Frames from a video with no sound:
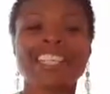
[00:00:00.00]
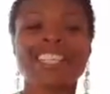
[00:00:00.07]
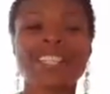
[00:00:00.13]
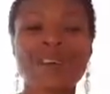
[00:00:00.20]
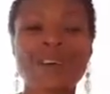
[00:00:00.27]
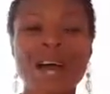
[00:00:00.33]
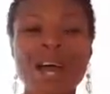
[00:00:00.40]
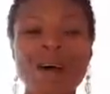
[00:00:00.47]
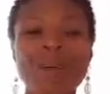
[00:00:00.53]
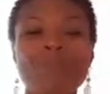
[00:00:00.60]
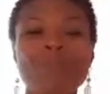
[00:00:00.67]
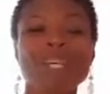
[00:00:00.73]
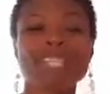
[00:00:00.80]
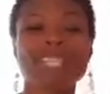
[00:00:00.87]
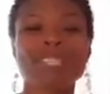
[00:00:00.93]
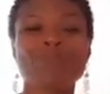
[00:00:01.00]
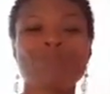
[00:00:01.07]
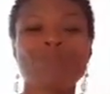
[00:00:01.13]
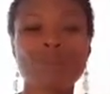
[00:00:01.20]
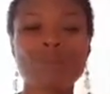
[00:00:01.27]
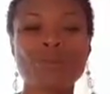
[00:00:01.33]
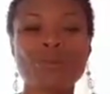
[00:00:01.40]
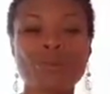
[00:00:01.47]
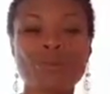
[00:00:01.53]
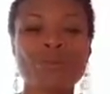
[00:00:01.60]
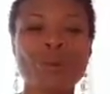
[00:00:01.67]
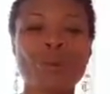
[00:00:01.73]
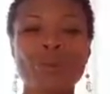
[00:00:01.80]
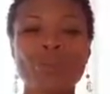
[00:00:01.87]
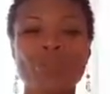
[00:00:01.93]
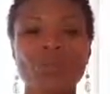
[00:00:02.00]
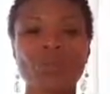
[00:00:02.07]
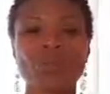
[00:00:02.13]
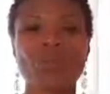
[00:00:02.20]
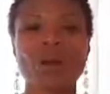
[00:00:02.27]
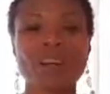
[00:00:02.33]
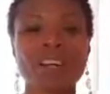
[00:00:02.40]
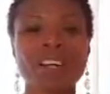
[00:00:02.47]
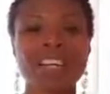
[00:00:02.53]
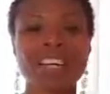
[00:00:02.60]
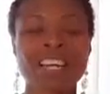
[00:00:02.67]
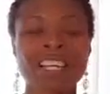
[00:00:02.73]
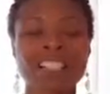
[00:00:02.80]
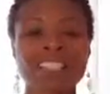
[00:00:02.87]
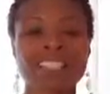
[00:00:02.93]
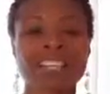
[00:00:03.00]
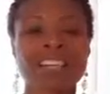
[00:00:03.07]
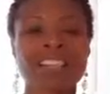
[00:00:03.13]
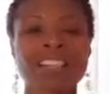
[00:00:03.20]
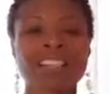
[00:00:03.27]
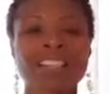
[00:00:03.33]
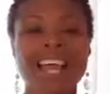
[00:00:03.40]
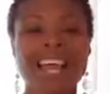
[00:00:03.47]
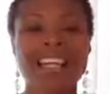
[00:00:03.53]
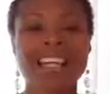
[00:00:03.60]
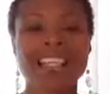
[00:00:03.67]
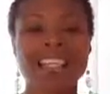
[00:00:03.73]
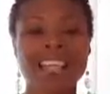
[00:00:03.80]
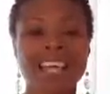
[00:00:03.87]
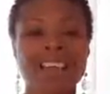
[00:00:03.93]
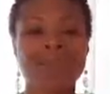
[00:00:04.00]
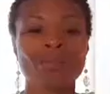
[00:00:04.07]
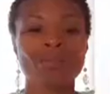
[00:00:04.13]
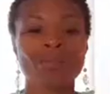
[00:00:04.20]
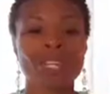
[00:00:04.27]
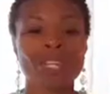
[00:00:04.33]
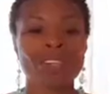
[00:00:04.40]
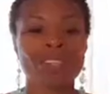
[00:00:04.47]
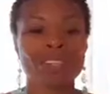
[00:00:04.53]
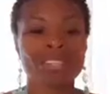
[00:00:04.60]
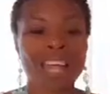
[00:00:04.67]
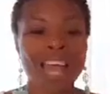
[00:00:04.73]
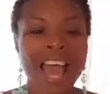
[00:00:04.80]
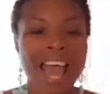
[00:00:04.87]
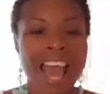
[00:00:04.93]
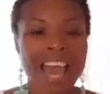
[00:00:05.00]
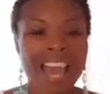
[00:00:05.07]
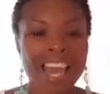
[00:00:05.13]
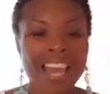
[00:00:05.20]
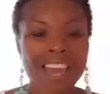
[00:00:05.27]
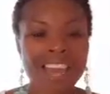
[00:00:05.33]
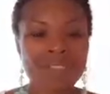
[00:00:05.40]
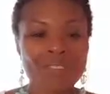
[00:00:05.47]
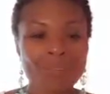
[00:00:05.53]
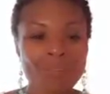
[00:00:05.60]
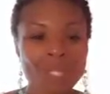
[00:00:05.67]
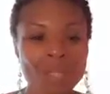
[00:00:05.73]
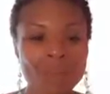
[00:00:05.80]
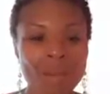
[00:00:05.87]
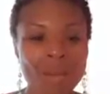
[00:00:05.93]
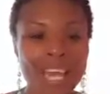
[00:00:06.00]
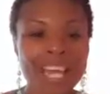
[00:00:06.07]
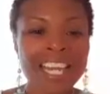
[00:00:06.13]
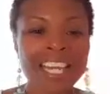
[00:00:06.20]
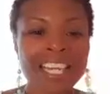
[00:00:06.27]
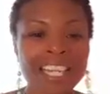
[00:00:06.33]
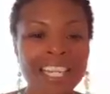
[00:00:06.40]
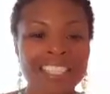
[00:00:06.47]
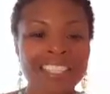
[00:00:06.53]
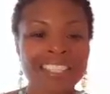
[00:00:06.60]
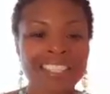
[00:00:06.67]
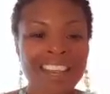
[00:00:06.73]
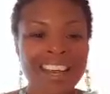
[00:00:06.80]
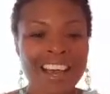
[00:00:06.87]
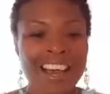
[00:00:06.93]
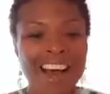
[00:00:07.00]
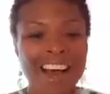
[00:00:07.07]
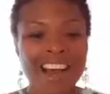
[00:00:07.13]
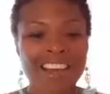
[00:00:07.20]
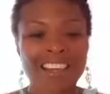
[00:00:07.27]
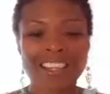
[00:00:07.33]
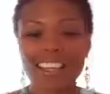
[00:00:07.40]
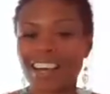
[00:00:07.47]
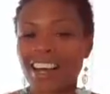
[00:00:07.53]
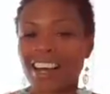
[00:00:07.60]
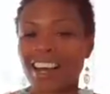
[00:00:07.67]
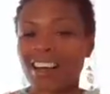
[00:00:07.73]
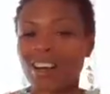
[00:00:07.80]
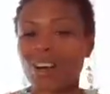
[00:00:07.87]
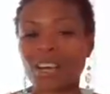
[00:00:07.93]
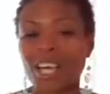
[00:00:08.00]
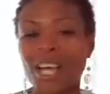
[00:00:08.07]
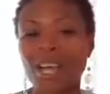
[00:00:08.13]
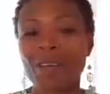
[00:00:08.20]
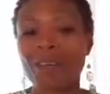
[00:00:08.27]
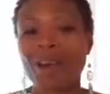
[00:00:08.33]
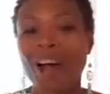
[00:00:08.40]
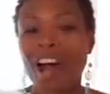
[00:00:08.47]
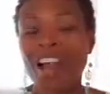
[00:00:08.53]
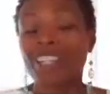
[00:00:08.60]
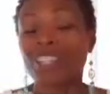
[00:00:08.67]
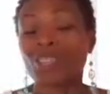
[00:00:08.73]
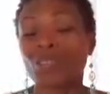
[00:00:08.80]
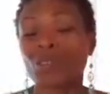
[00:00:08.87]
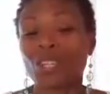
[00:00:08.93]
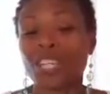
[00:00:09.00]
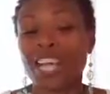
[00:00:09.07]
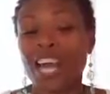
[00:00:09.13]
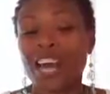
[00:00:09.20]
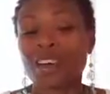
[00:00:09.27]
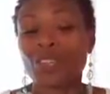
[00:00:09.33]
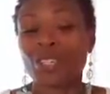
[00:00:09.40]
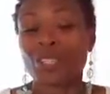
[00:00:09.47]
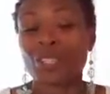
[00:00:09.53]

So helping us to move forward through our nonsense and get real. Hey, from Spain. Okay, I took 3.5